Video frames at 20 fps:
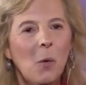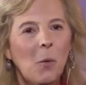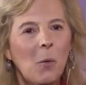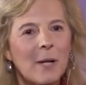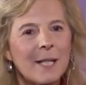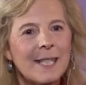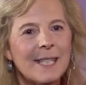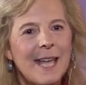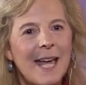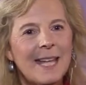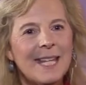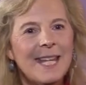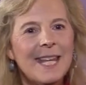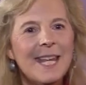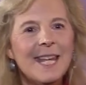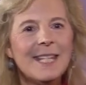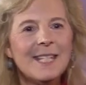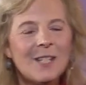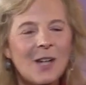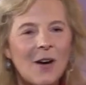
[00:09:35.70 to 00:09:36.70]
was that
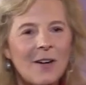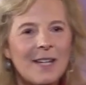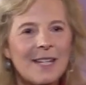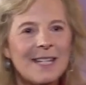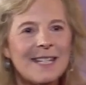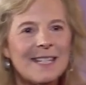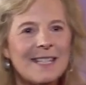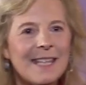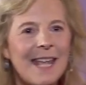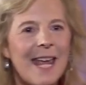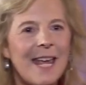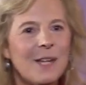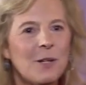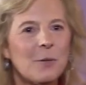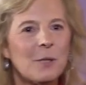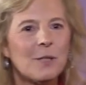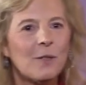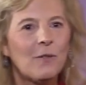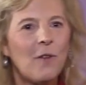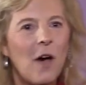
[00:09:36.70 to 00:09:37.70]
he started to say to
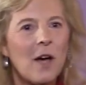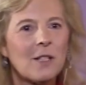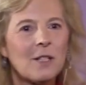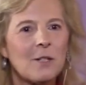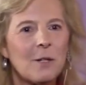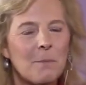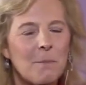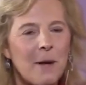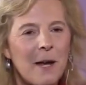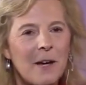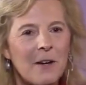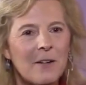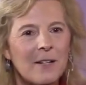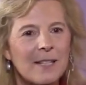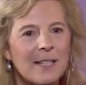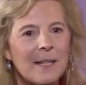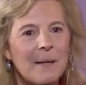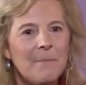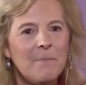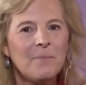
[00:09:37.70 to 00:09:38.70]
his foster
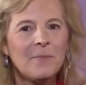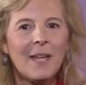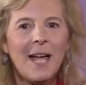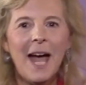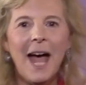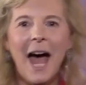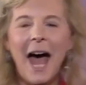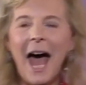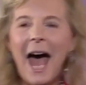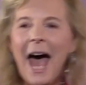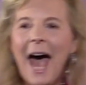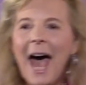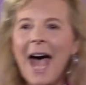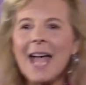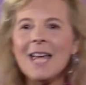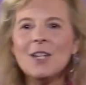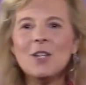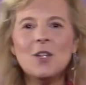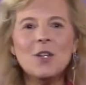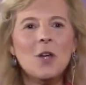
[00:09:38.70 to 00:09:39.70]
parents,
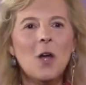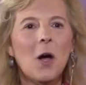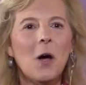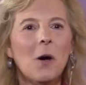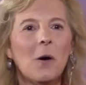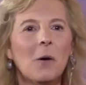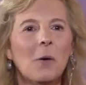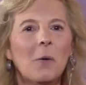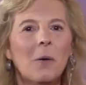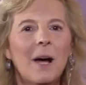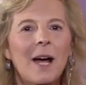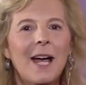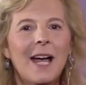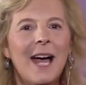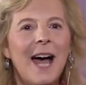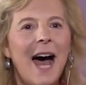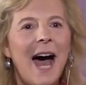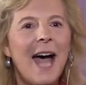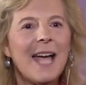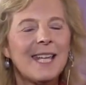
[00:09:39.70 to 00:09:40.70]
"I know
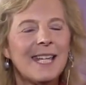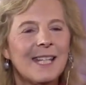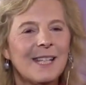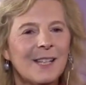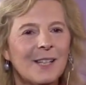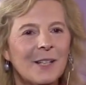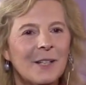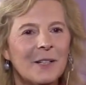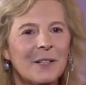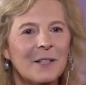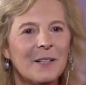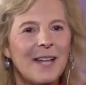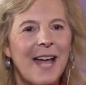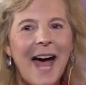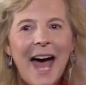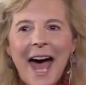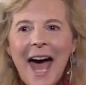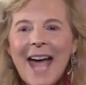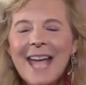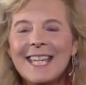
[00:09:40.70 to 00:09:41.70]
I can learn.
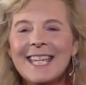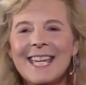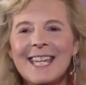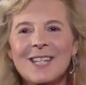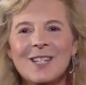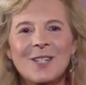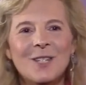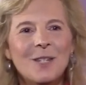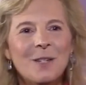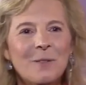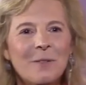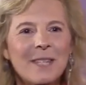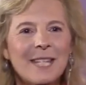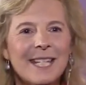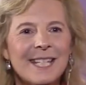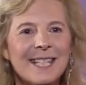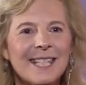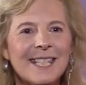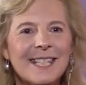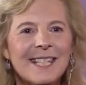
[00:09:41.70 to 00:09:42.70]
I can do
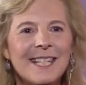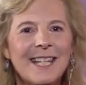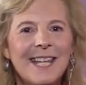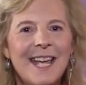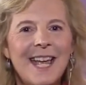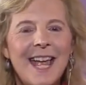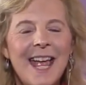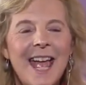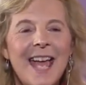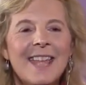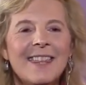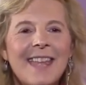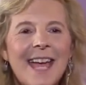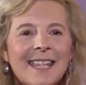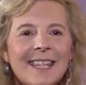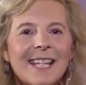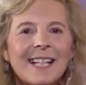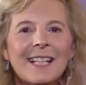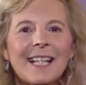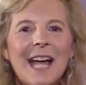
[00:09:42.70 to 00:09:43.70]
this."
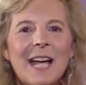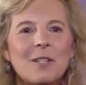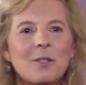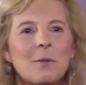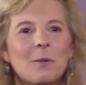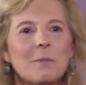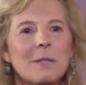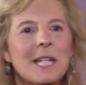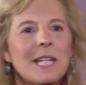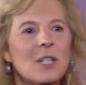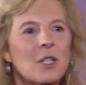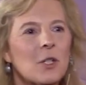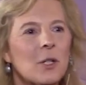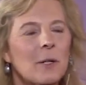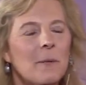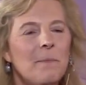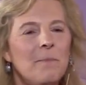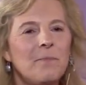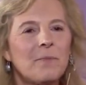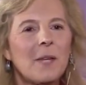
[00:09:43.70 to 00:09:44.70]
Then the classroom
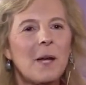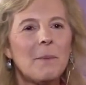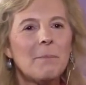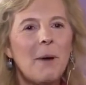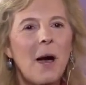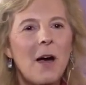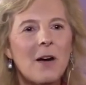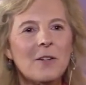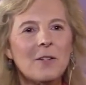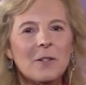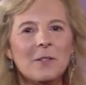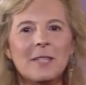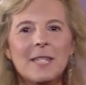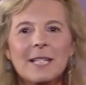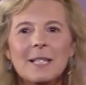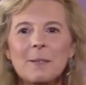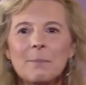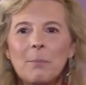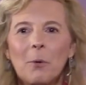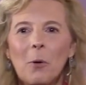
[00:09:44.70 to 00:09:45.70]
teacher partnered
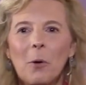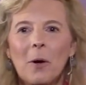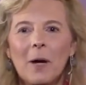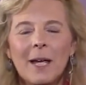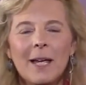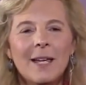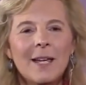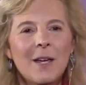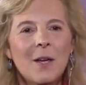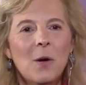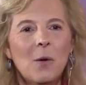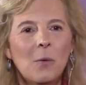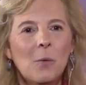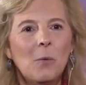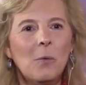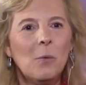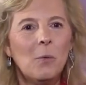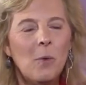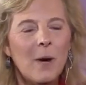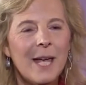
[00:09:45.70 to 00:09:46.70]
this boy
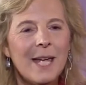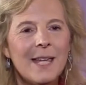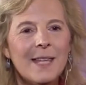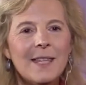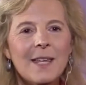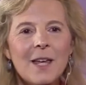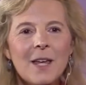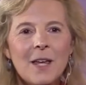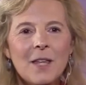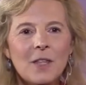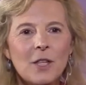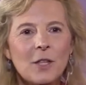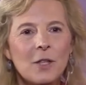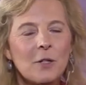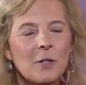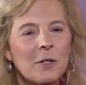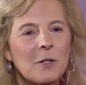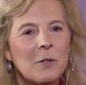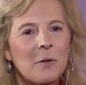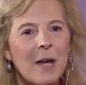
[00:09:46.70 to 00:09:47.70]
with the
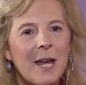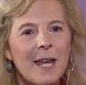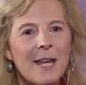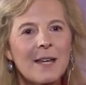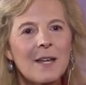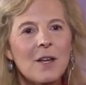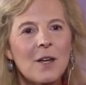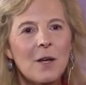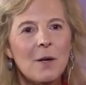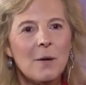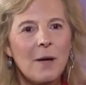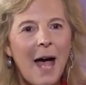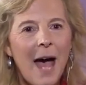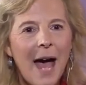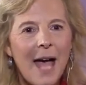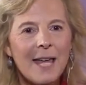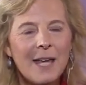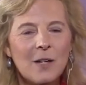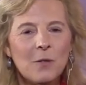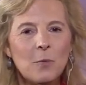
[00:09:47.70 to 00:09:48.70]
3rd grade
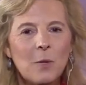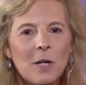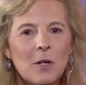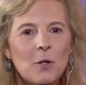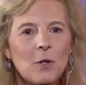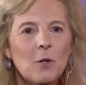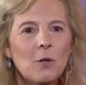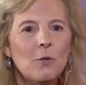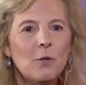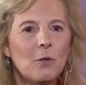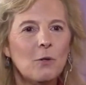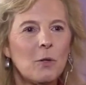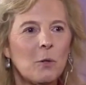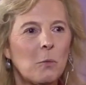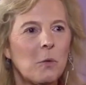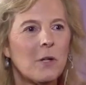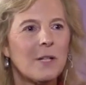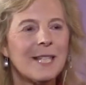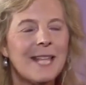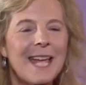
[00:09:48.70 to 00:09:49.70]
high-end reader who knew the
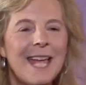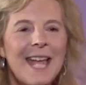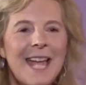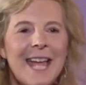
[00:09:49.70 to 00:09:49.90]
words.